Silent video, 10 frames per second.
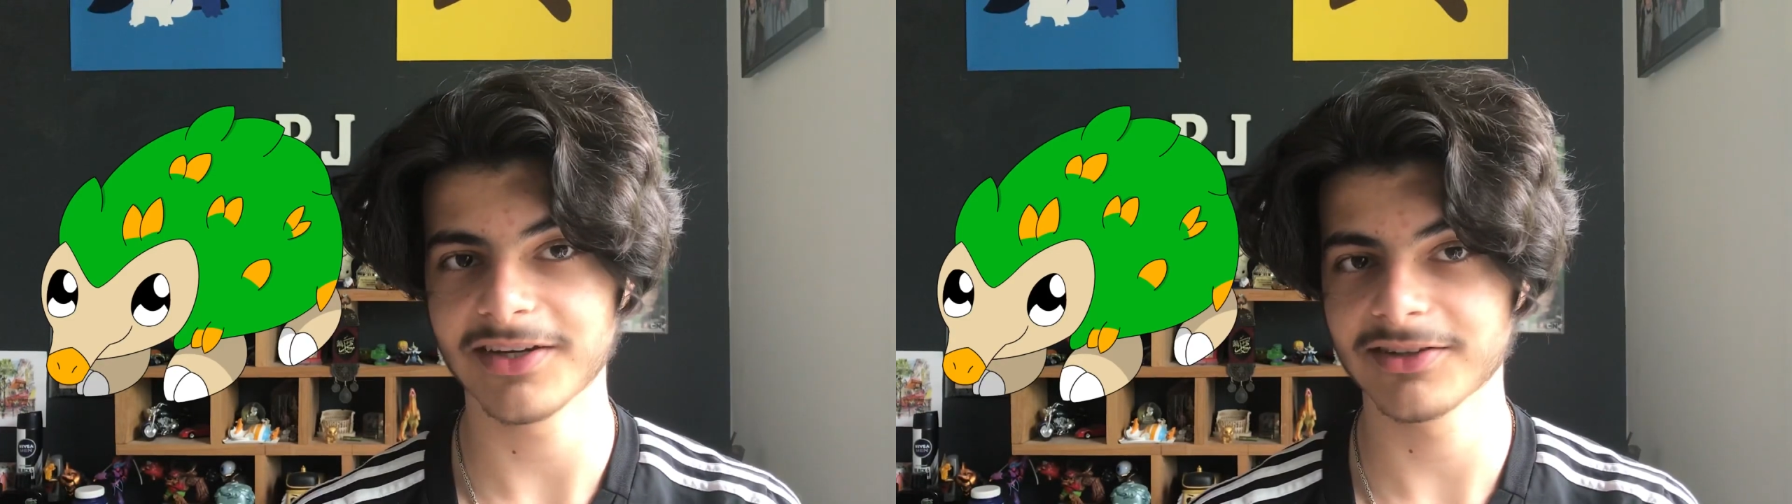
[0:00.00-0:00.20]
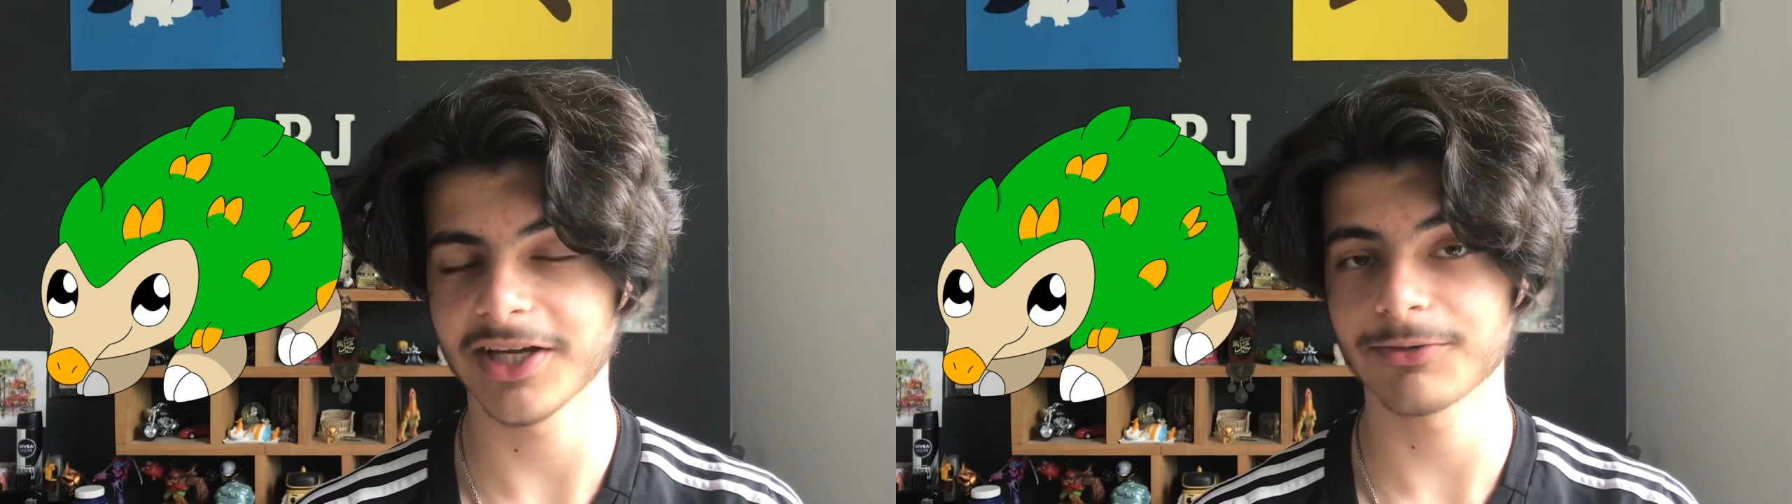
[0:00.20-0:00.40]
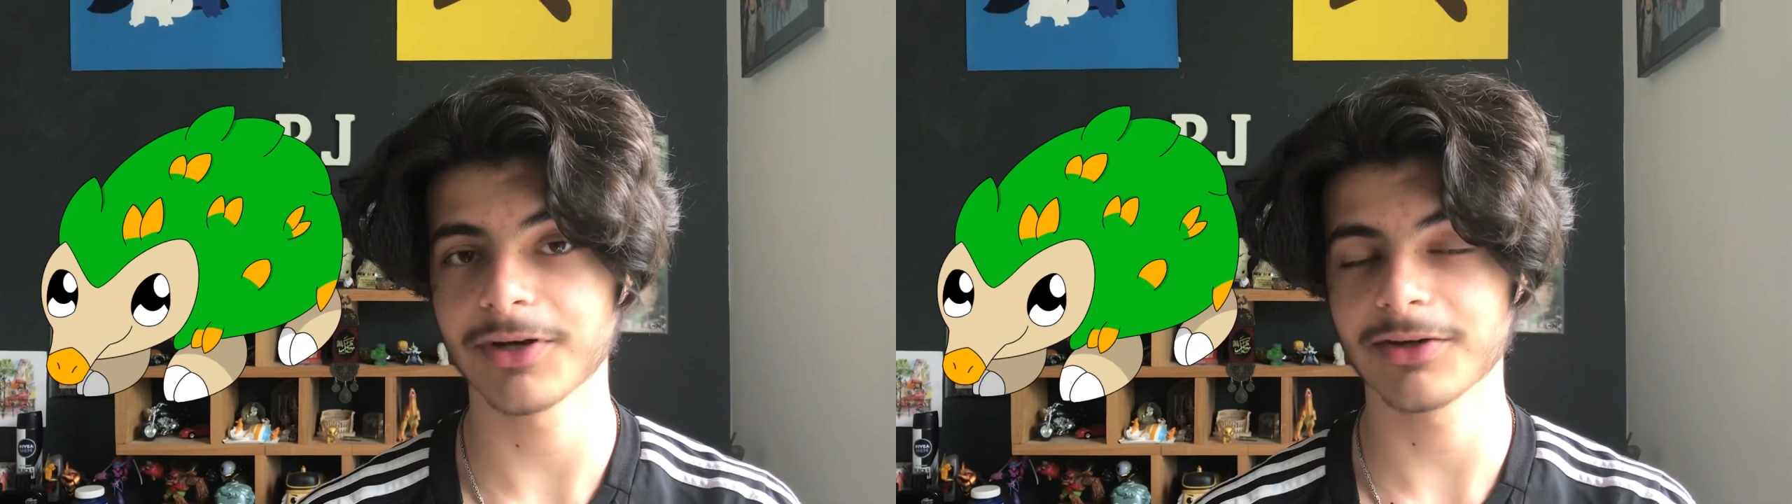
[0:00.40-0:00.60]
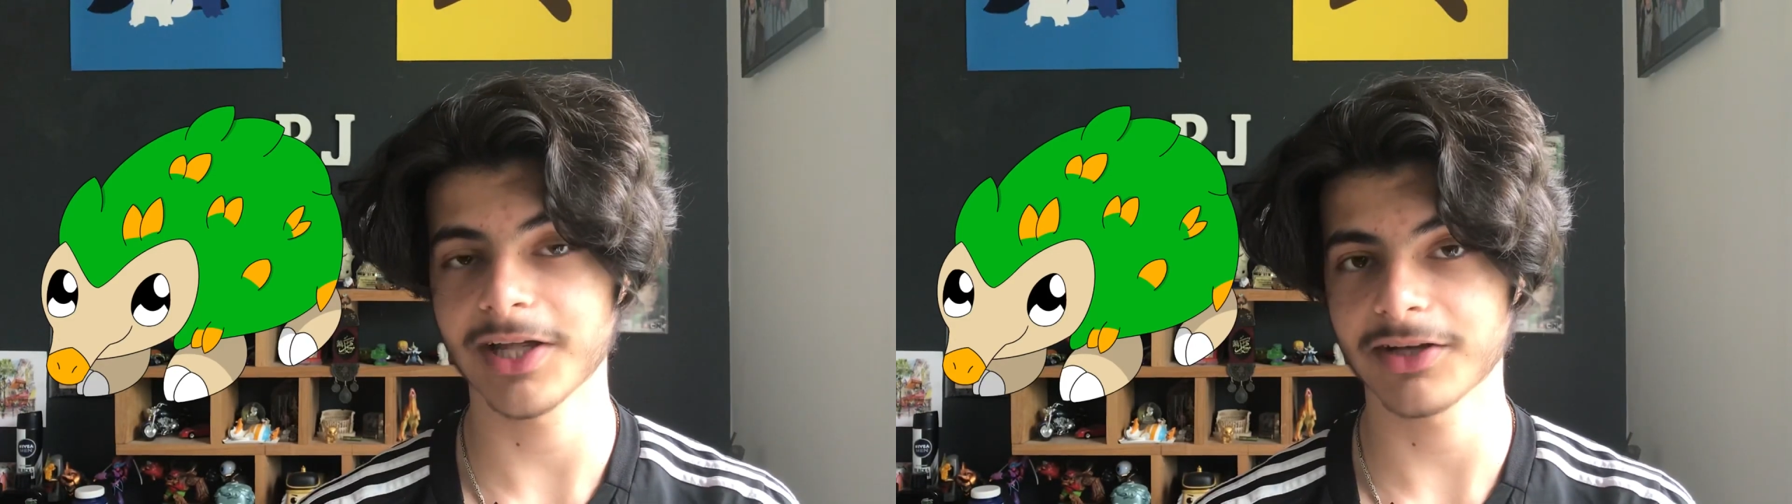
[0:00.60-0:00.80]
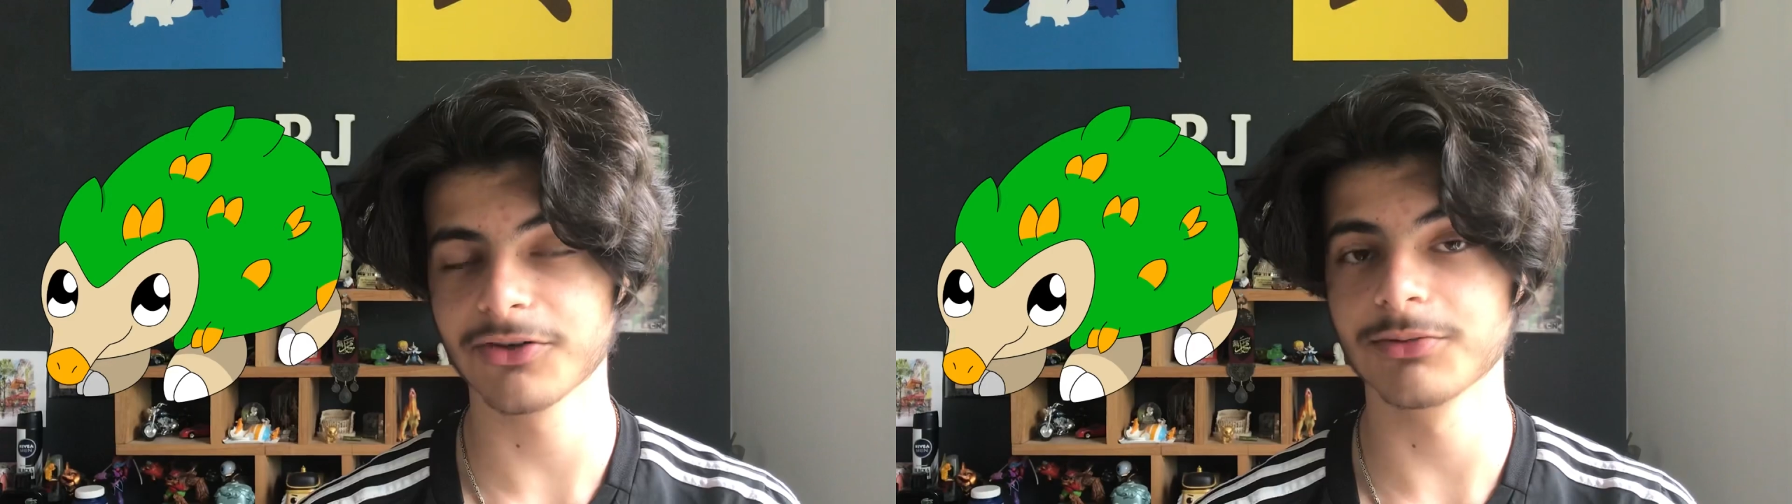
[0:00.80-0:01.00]
like
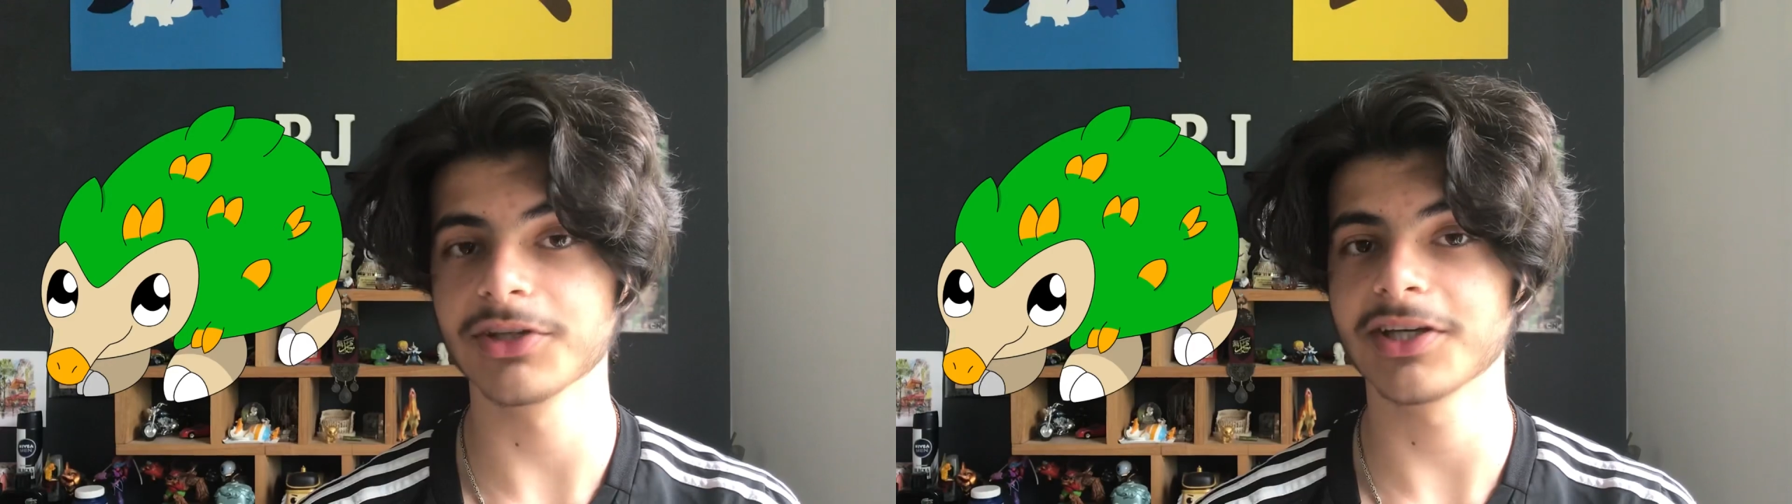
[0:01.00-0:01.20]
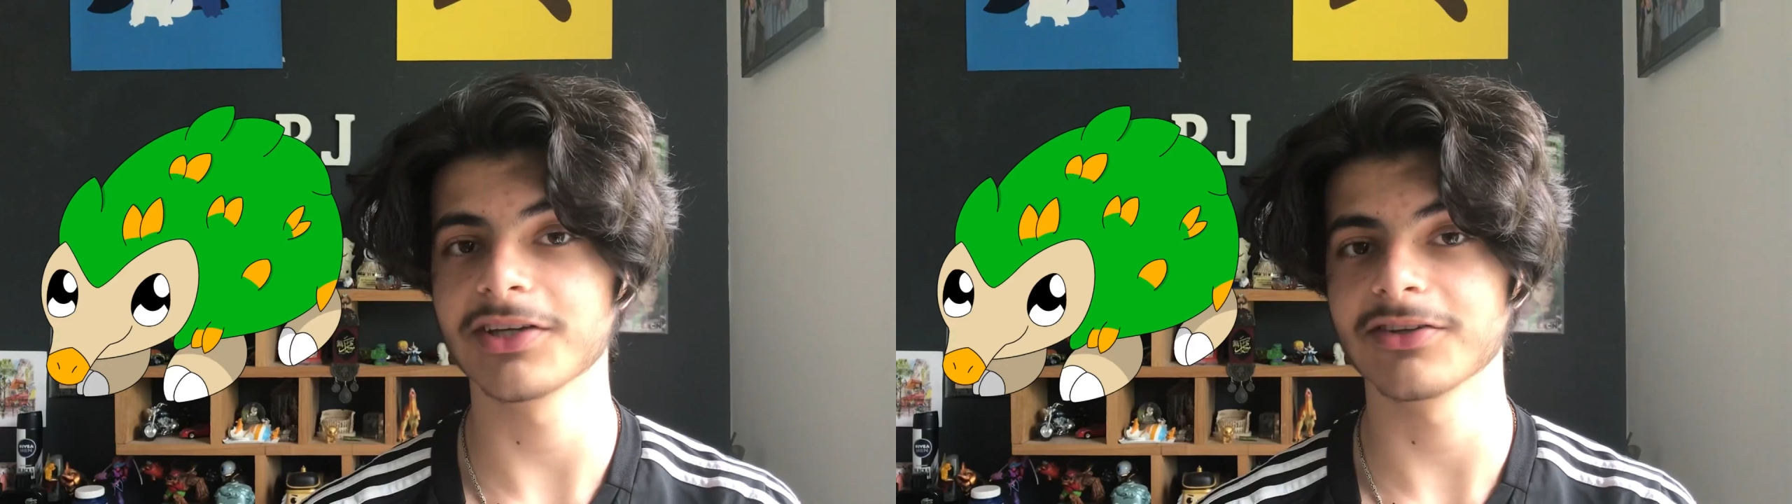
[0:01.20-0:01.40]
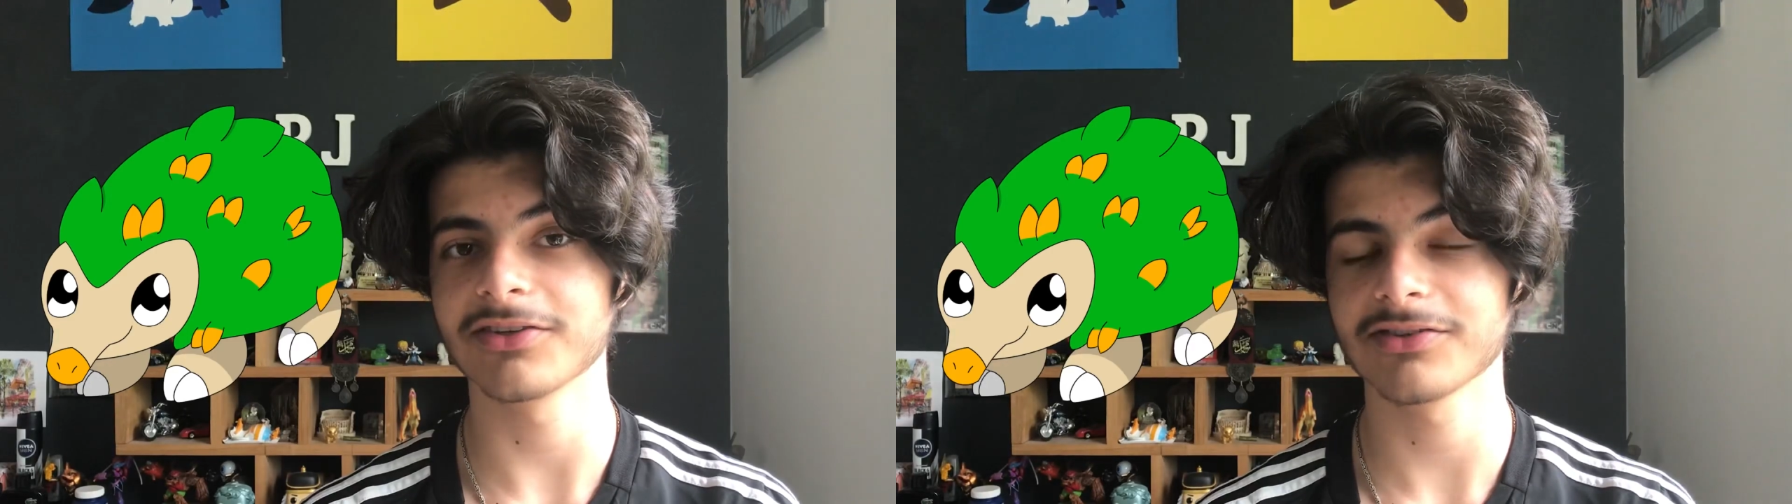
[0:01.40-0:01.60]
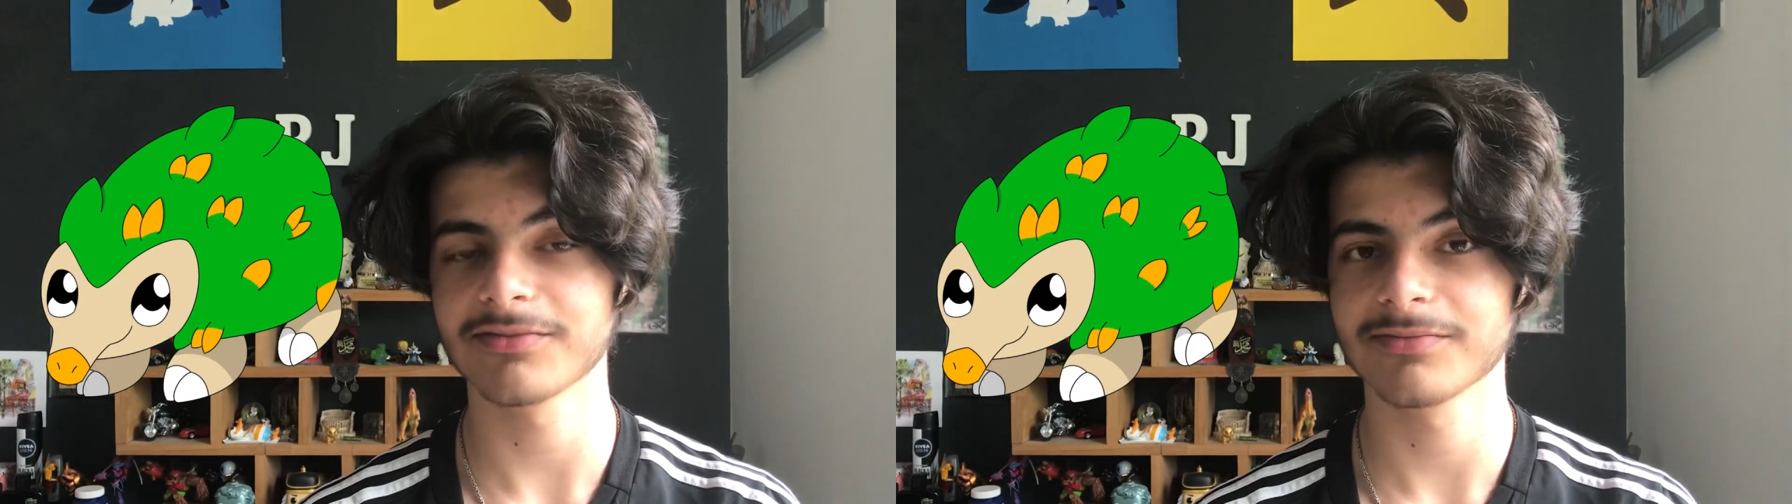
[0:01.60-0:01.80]
normal Echidnas.